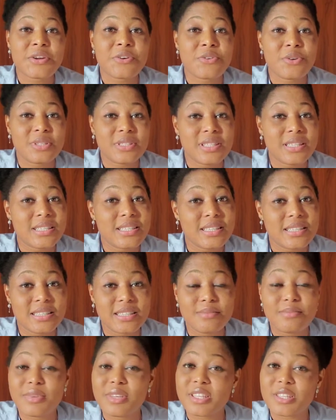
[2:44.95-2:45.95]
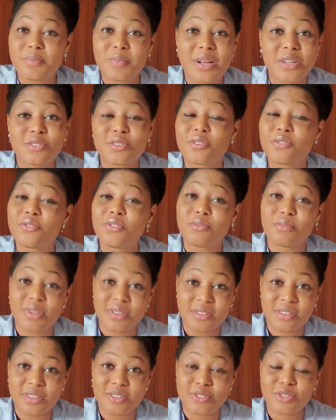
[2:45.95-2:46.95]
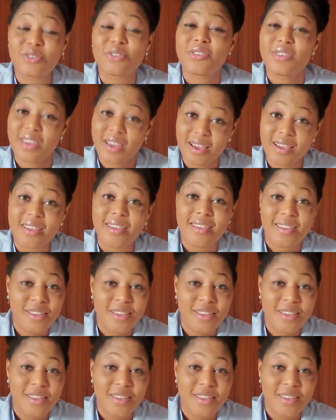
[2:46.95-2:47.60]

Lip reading: criticism is part of human nature. Yeah,